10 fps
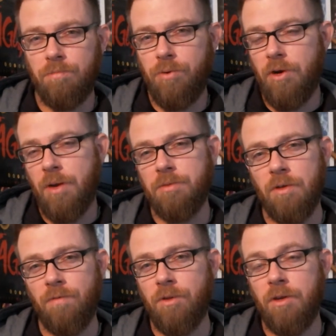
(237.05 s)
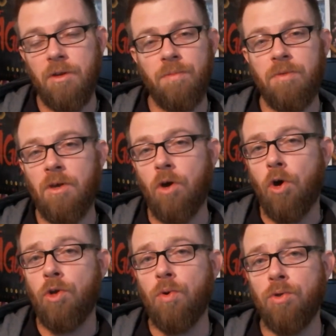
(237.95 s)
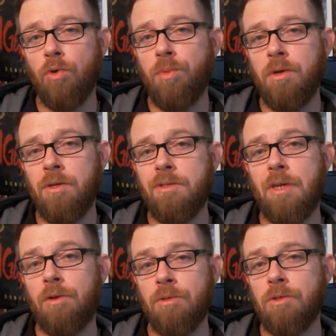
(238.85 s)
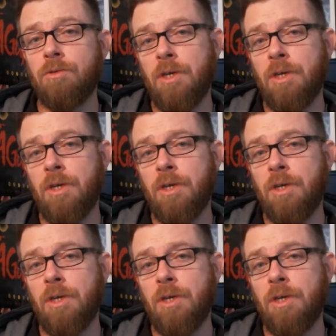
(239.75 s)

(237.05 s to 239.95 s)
Perhaps they've cleaned up the audio a little bit and it sounds a little